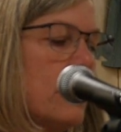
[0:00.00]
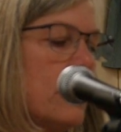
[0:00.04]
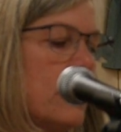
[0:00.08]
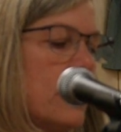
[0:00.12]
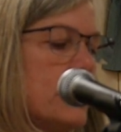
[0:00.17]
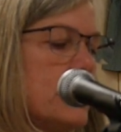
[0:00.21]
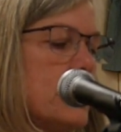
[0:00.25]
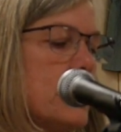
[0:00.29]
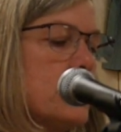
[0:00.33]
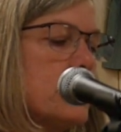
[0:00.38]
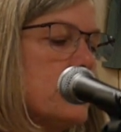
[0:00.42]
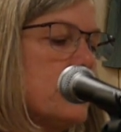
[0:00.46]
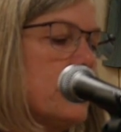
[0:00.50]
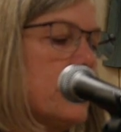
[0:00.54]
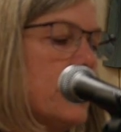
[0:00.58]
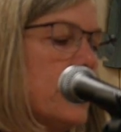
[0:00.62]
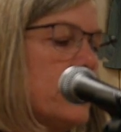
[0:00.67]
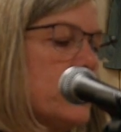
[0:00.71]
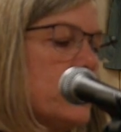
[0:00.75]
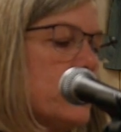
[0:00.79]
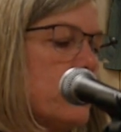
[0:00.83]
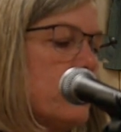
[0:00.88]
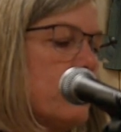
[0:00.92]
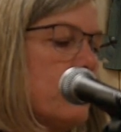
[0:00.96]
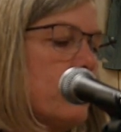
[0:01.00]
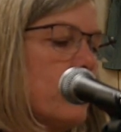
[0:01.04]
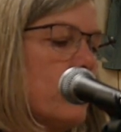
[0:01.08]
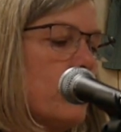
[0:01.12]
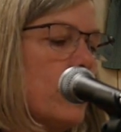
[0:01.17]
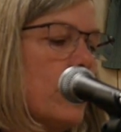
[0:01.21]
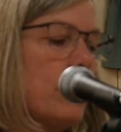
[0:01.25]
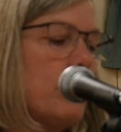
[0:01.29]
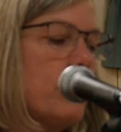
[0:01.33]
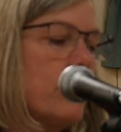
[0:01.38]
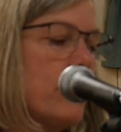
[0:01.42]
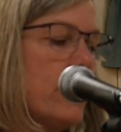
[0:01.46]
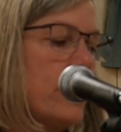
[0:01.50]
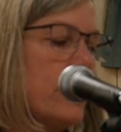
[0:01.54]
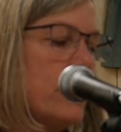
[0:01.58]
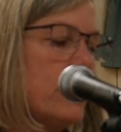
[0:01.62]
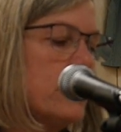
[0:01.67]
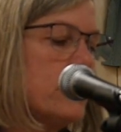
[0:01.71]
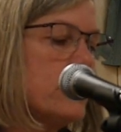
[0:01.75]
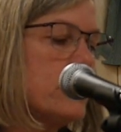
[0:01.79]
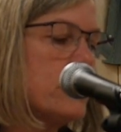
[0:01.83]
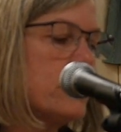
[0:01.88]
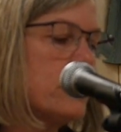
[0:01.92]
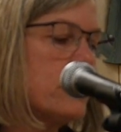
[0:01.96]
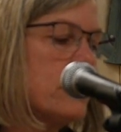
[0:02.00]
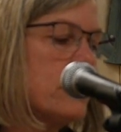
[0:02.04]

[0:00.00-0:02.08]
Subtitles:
a destination for my prayers.